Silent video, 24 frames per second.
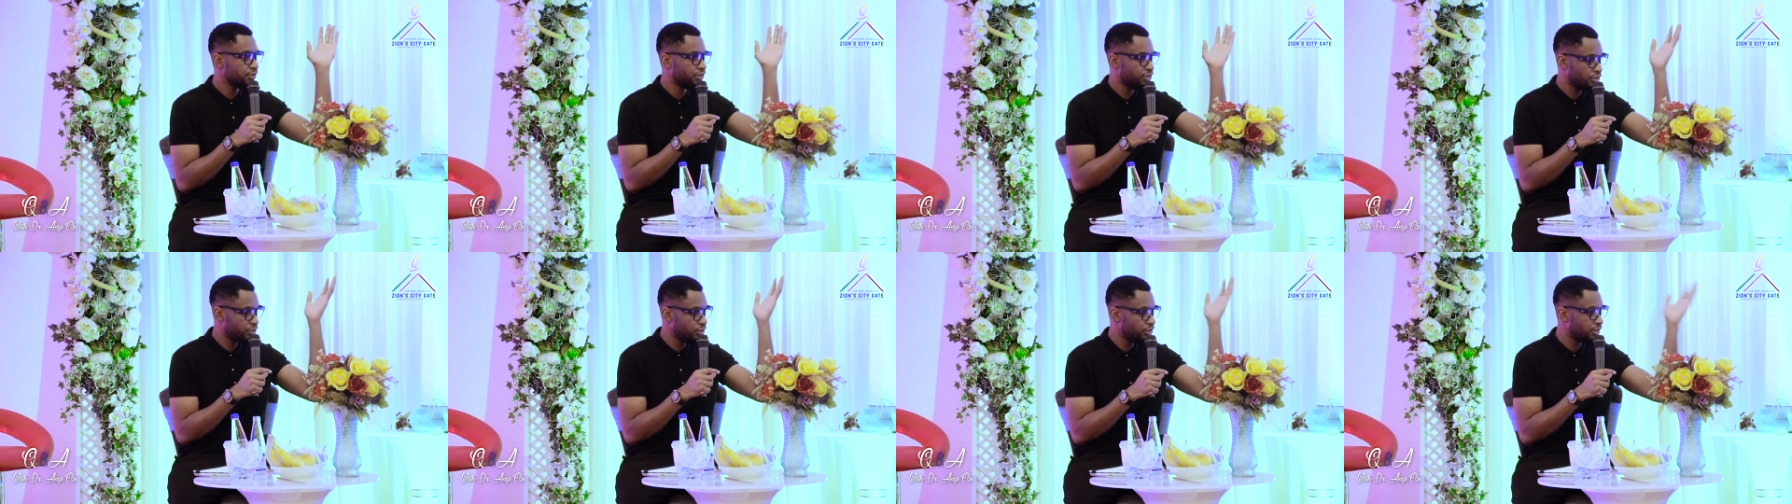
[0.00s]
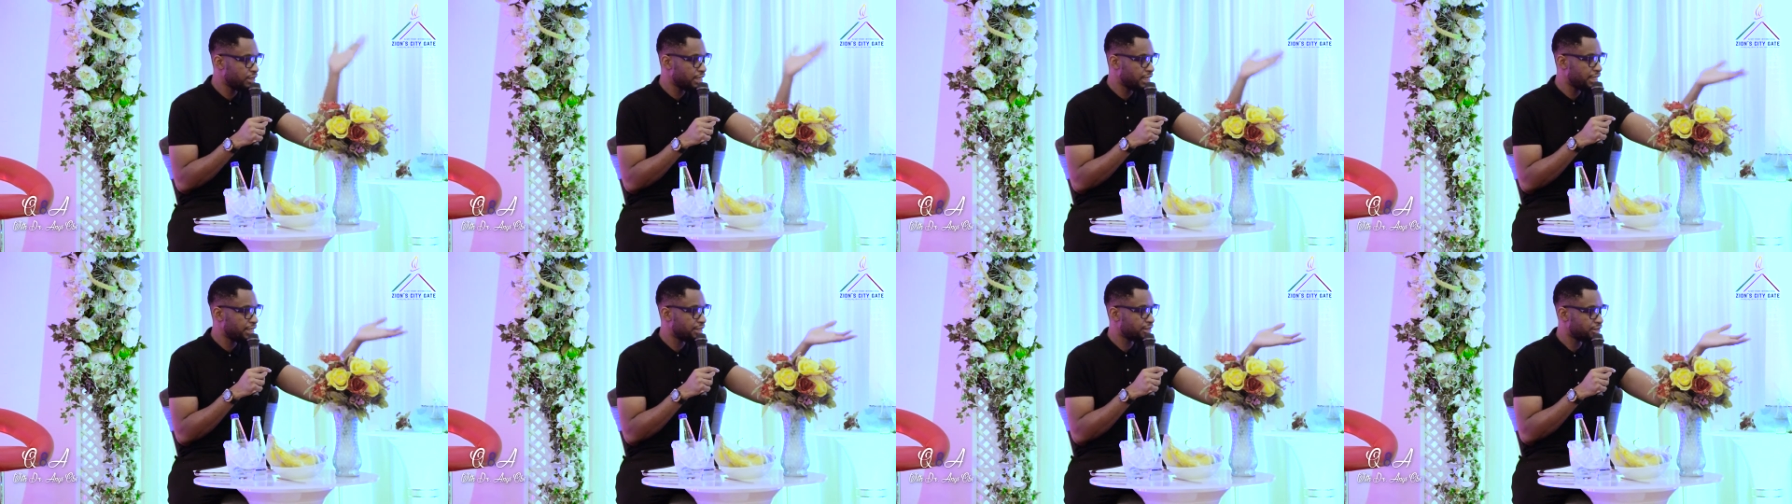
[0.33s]
Do you
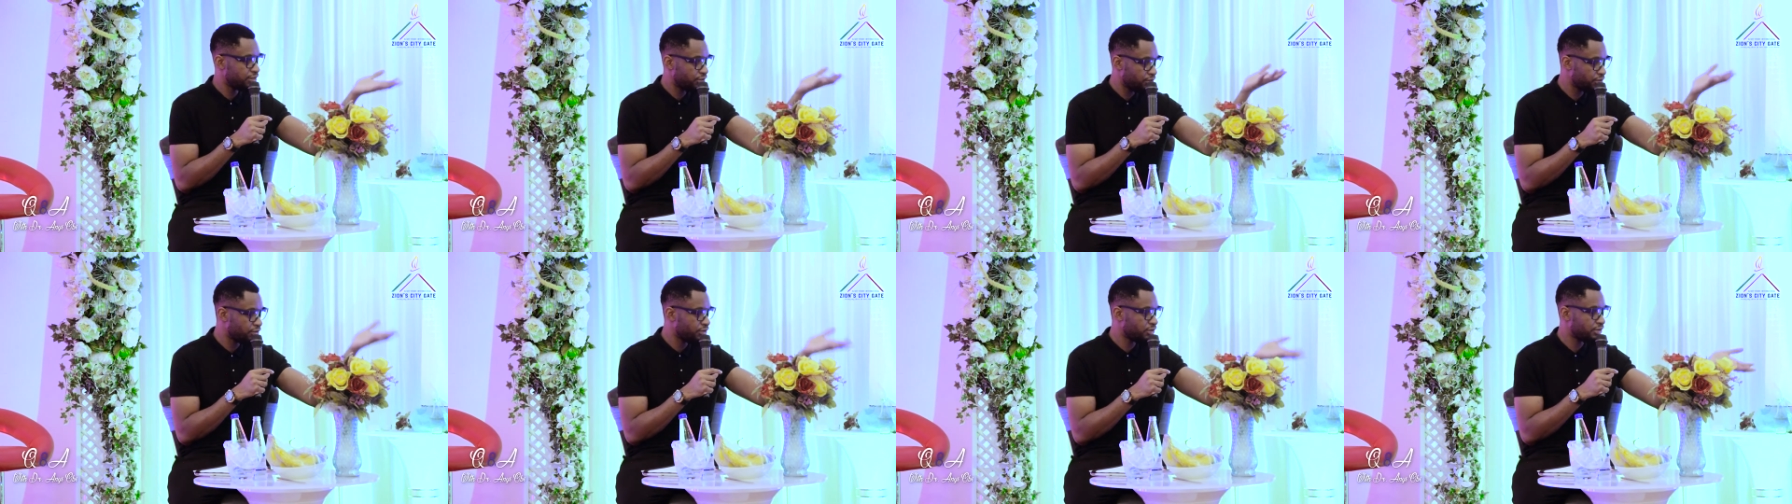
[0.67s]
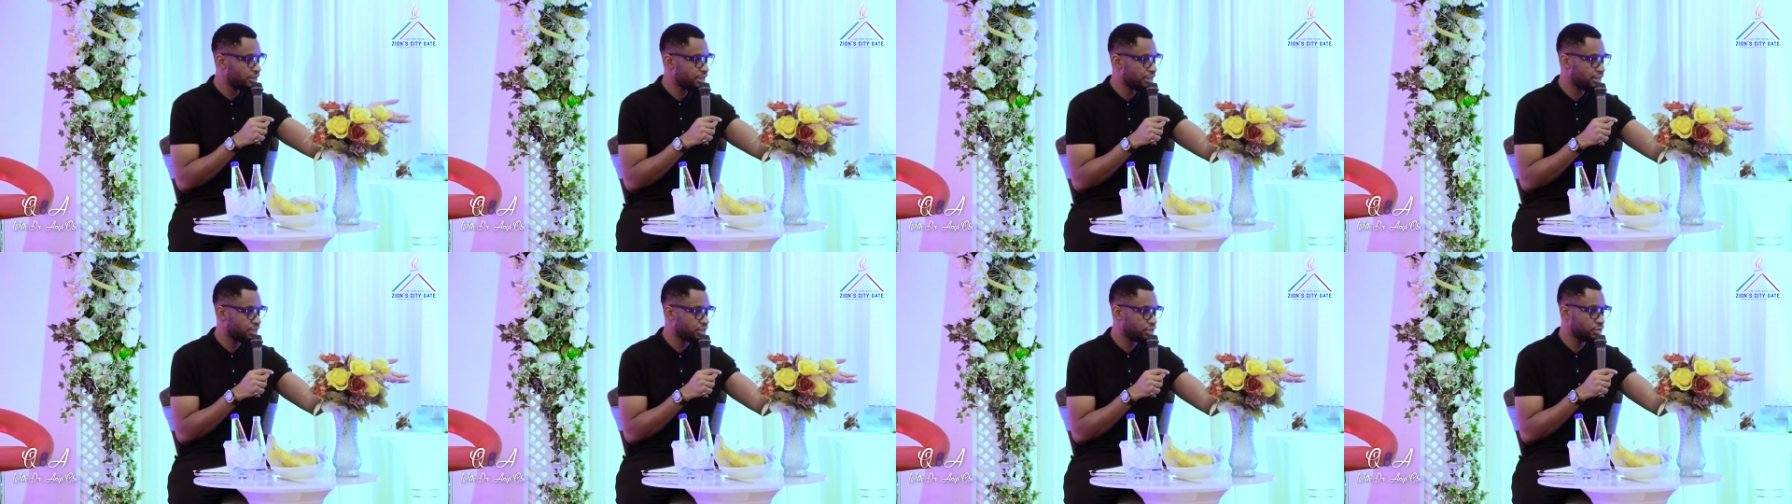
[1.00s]
know that? You
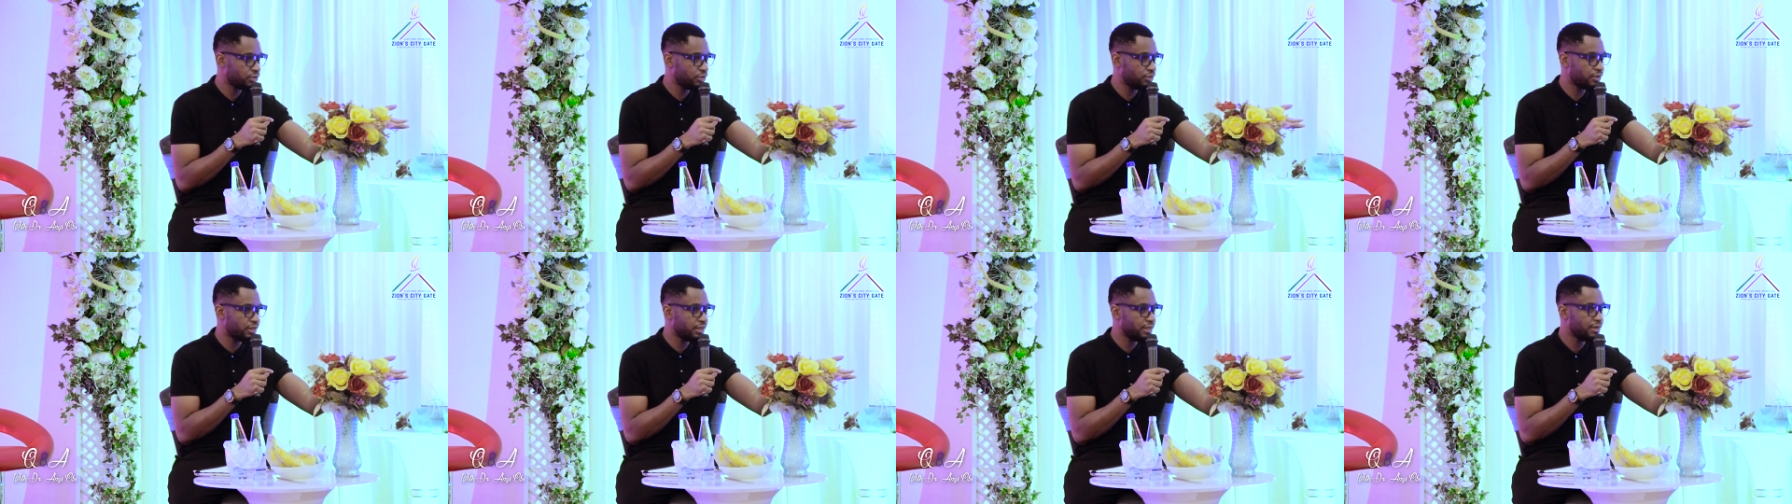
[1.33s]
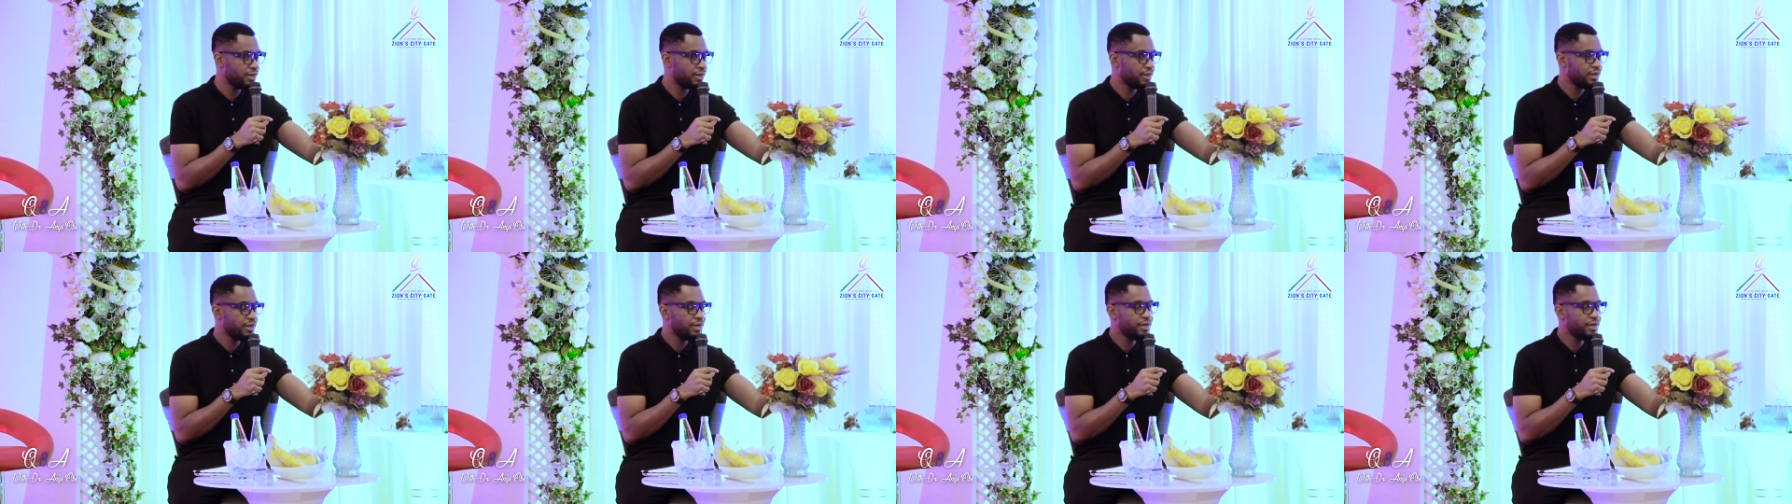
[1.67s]
know the story.